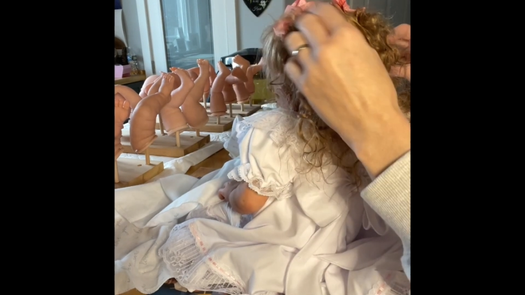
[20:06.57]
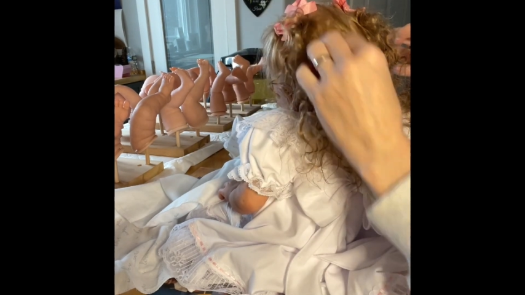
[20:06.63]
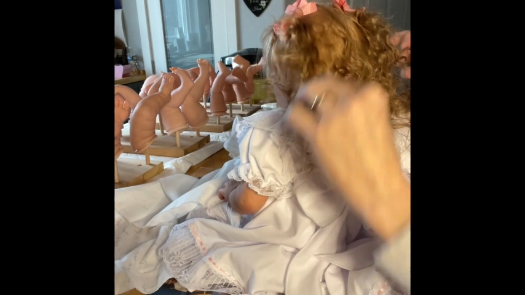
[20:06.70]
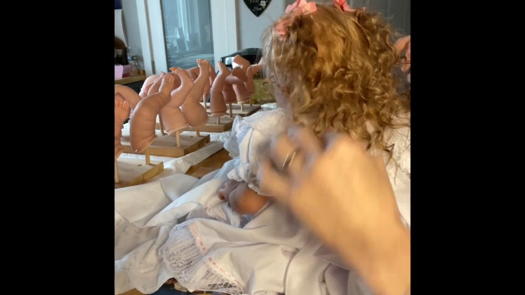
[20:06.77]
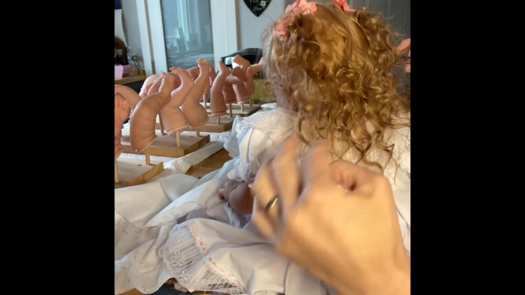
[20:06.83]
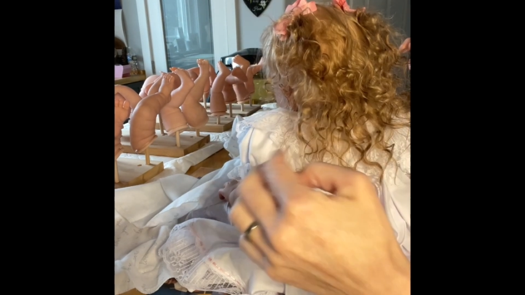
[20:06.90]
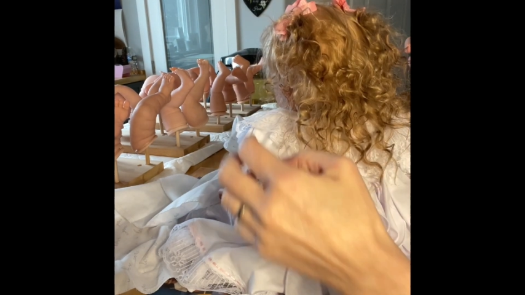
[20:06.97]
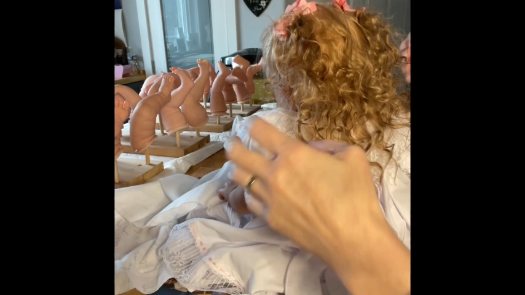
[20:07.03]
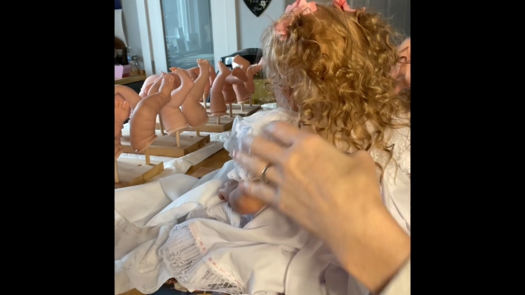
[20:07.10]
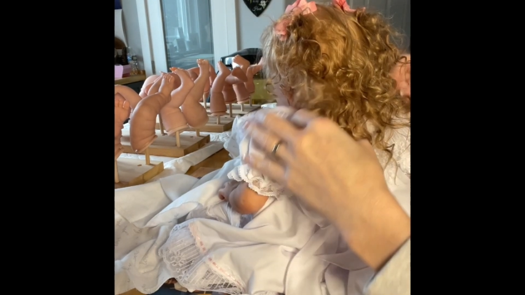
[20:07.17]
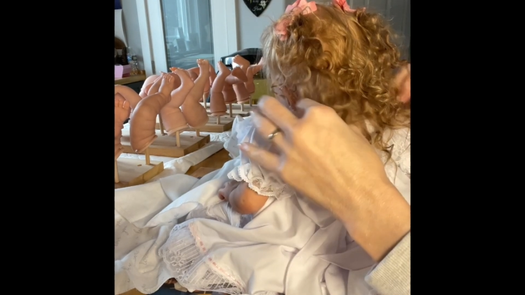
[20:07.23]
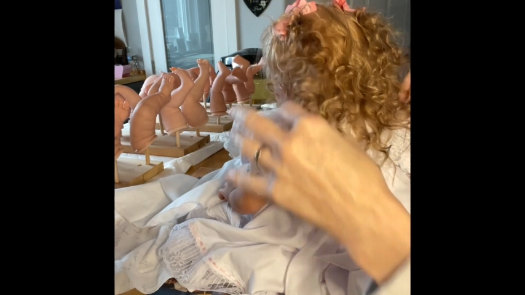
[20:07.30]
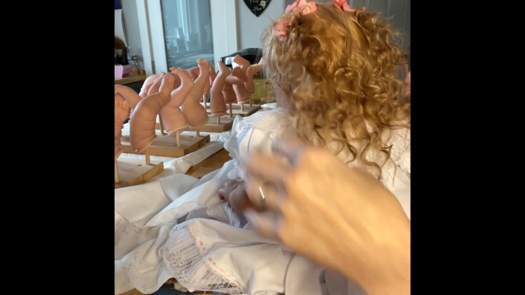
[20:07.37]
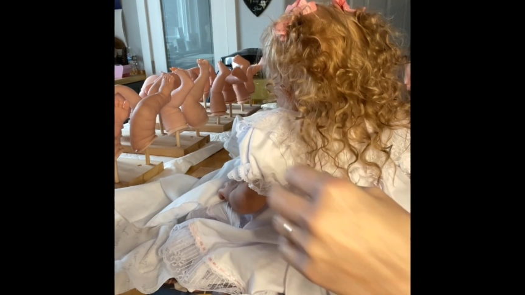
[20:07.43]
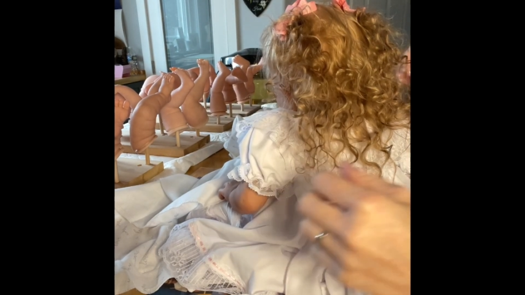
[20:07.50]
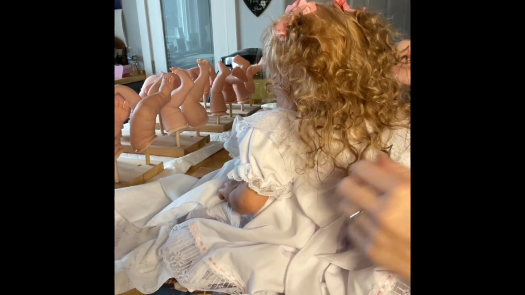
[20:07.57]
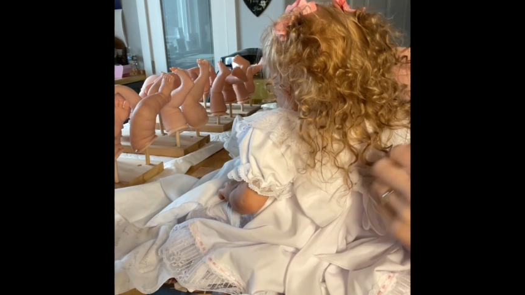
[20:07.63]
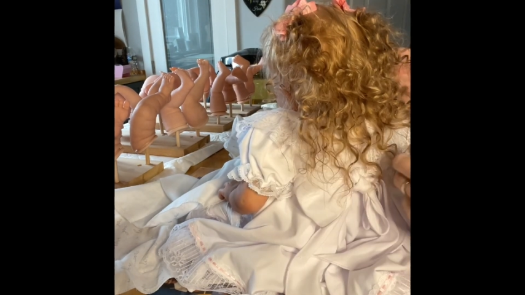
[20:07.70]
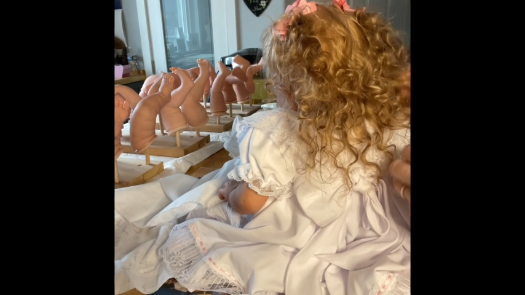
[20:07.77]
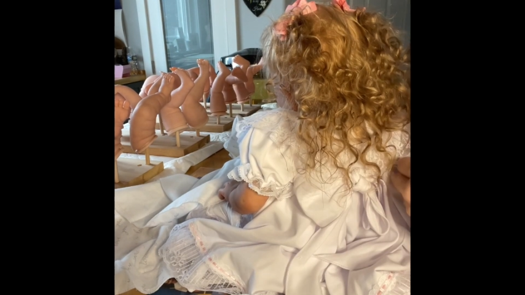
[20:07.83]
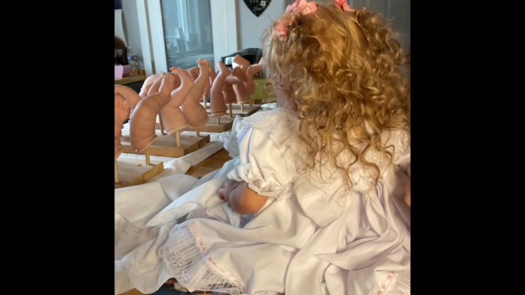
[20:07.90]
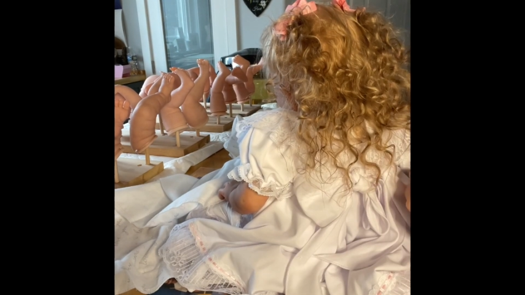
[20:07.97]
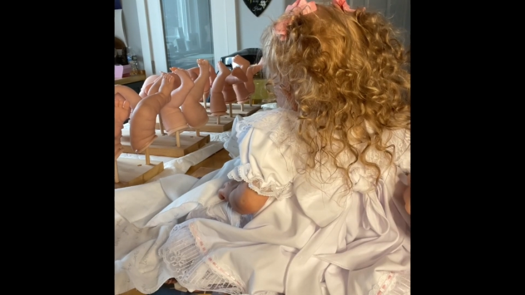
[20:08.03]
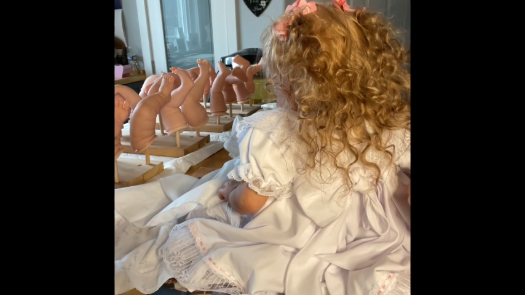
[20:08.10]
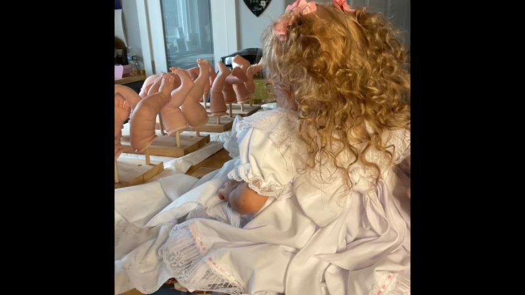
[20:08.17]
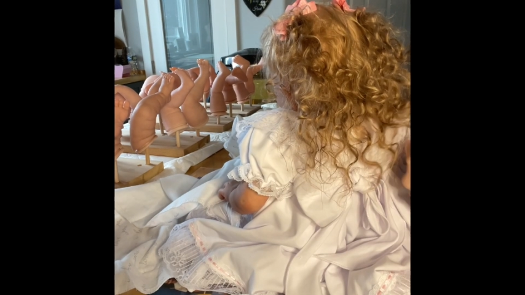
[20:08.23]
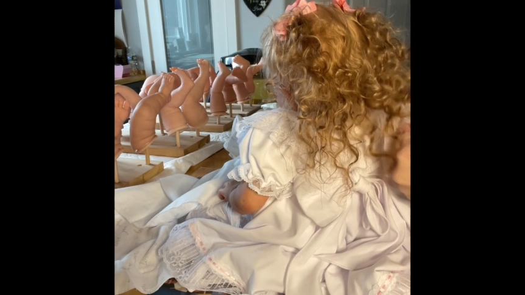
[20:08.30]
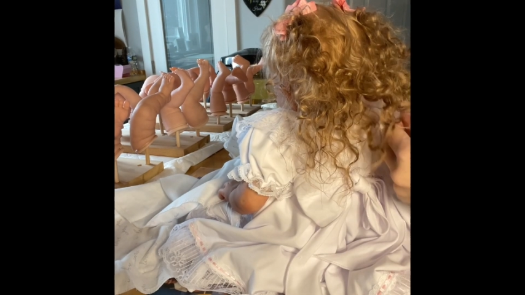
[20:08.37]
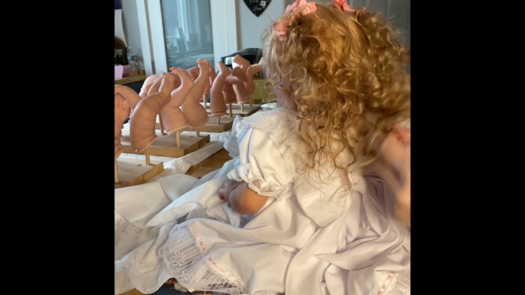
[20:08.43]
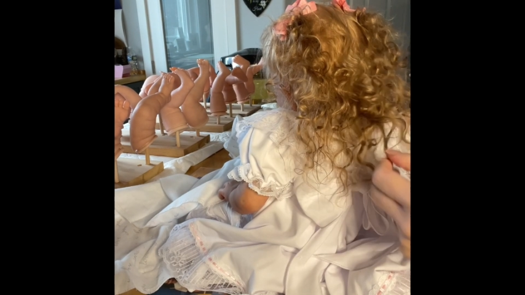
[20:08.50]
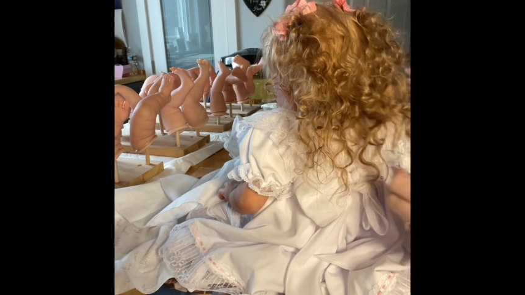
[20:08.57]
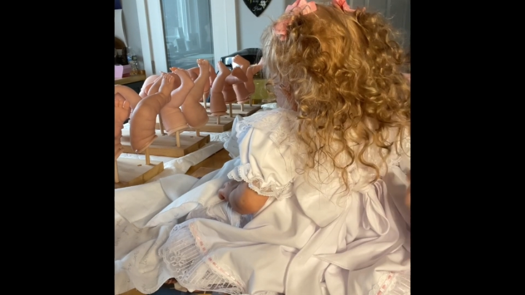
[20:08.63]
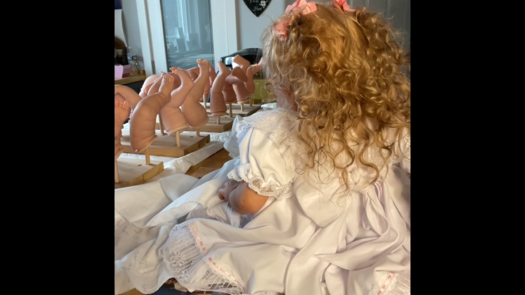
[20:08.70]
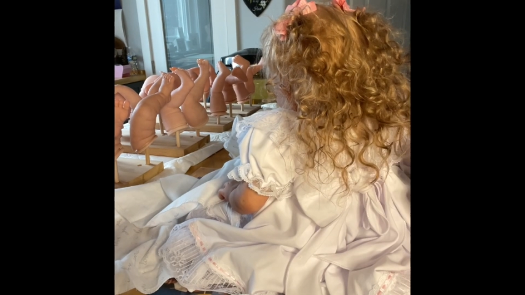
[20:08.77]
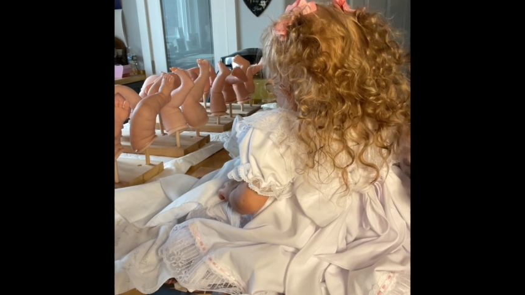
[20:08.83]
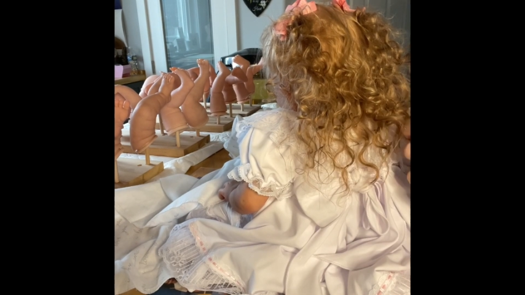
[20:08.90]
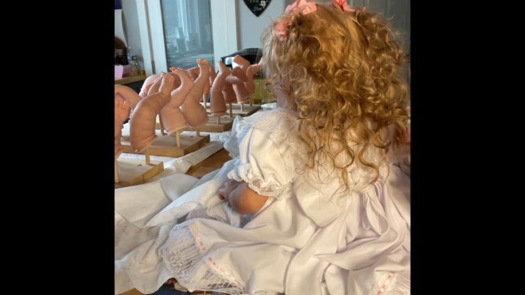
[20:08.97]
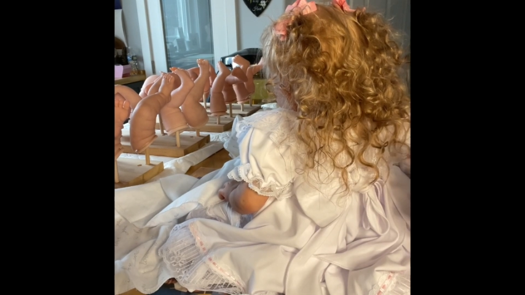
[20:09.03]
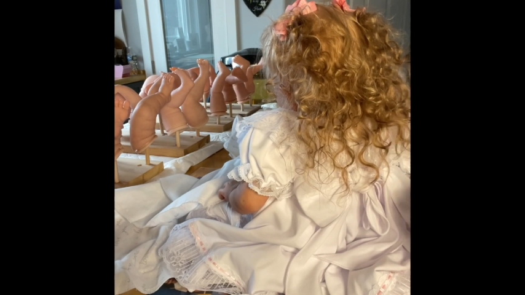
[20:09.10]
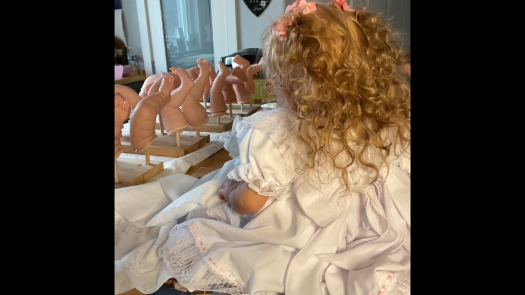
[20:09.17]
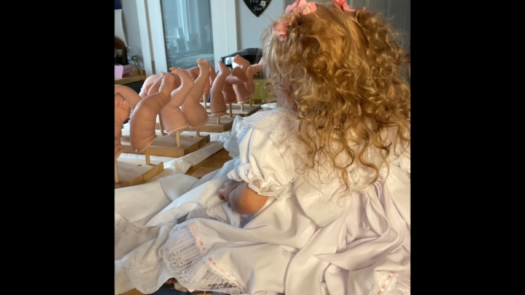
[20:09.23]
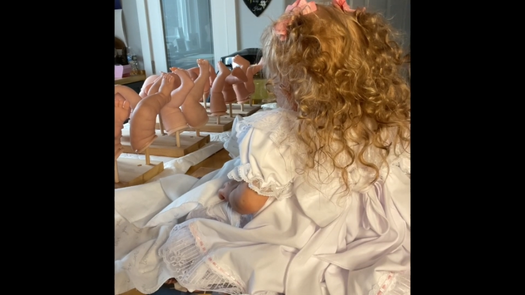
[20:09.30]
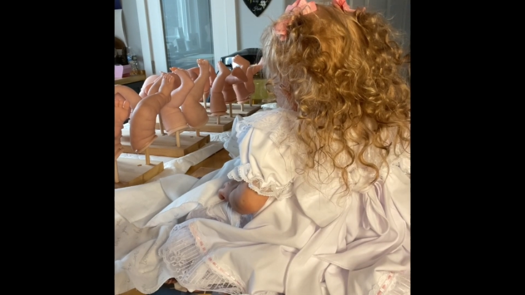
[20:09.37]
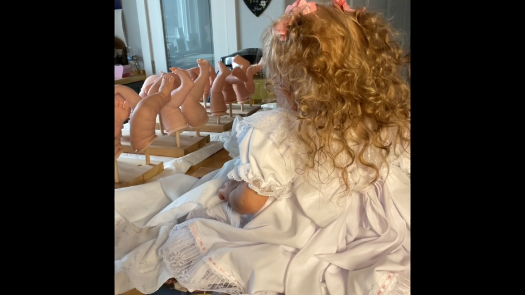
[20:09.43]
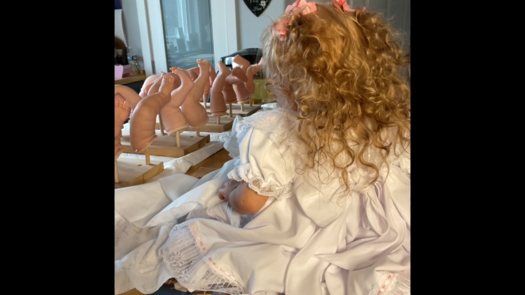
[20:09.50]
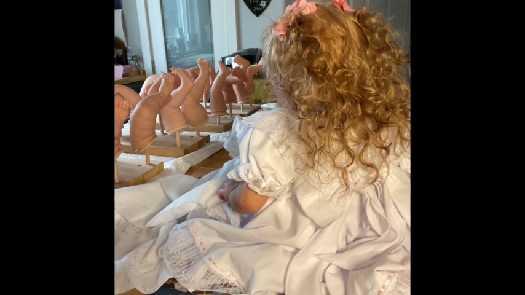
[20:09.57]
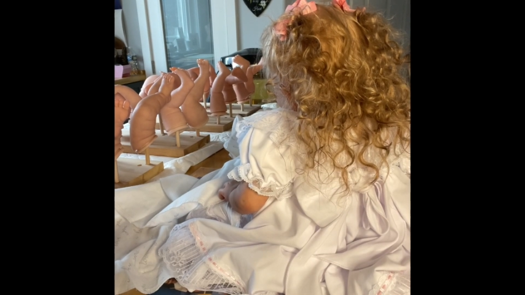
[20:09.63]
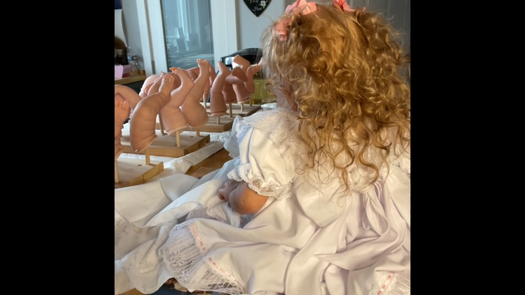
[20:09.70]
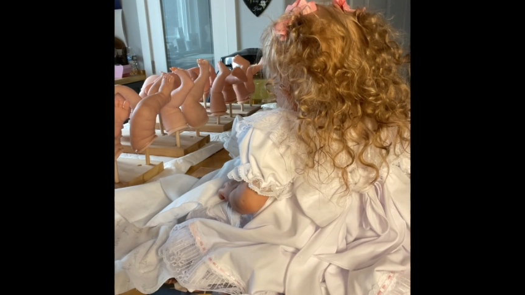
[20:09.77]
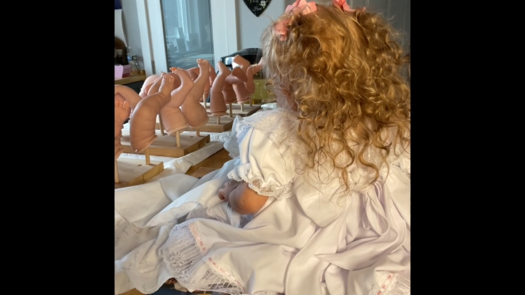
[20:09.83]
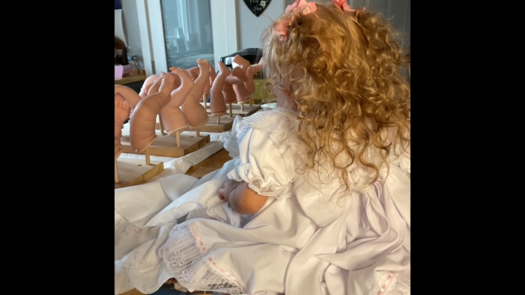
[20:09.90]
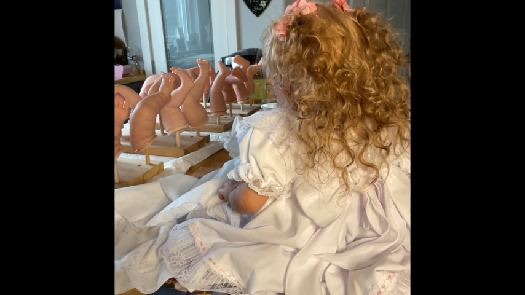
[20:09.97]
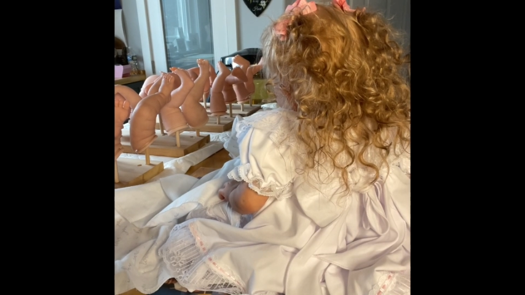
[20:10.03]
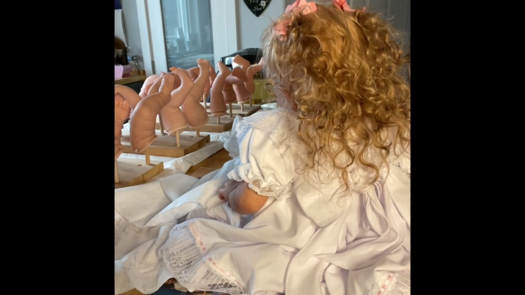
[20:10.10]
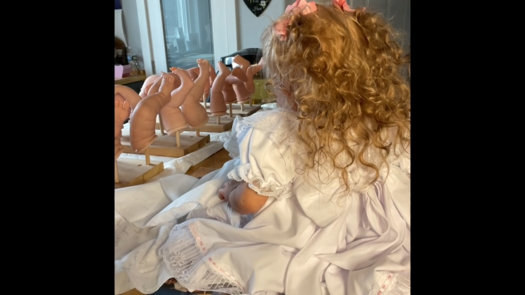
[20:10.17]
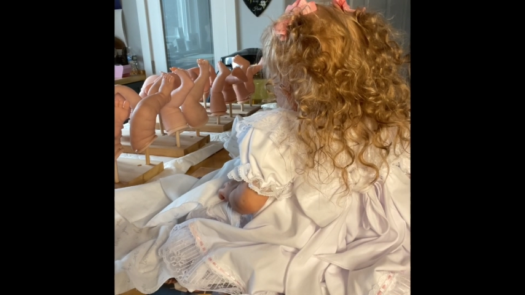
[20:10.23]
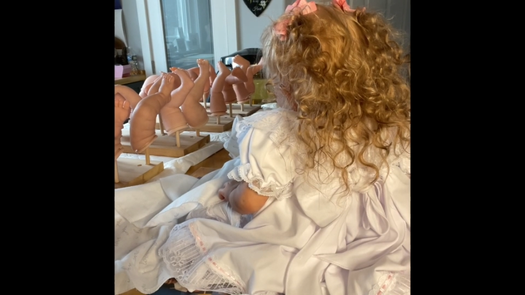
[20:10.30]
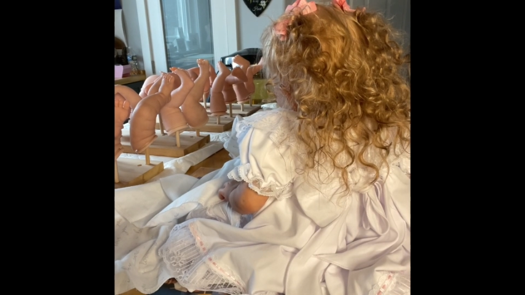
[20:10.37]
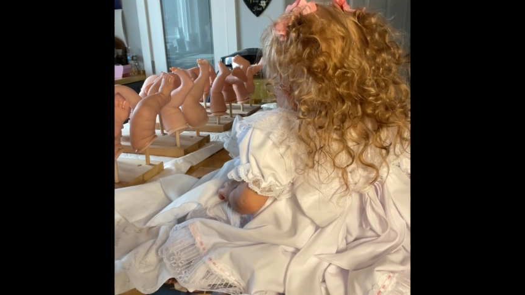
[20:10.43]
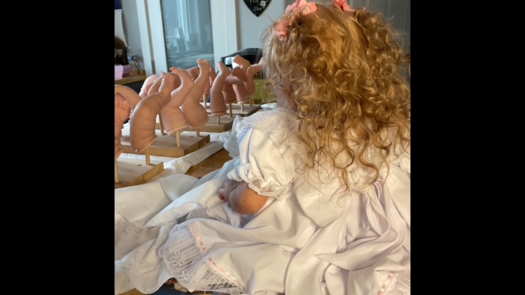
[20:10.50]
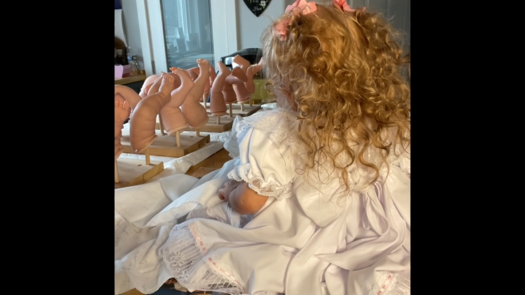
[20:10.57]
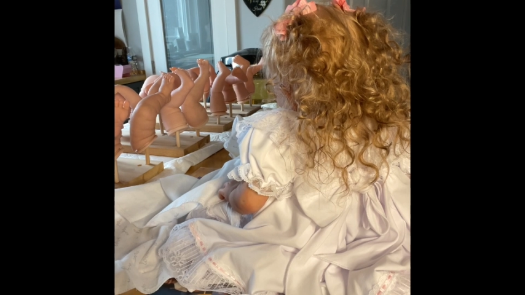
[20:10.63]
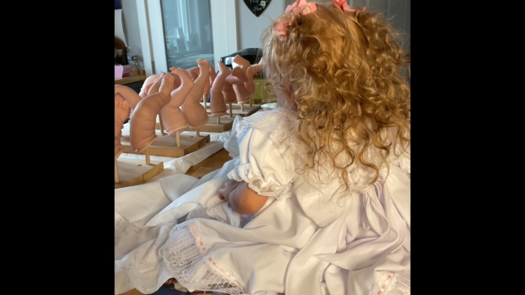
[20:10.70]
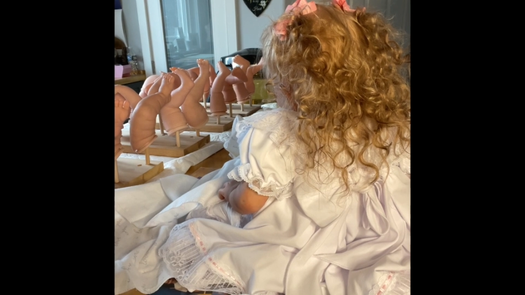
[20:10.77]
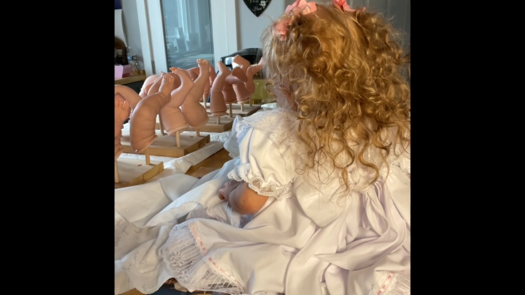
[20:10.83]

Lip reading: Nobody's mouth can be seen.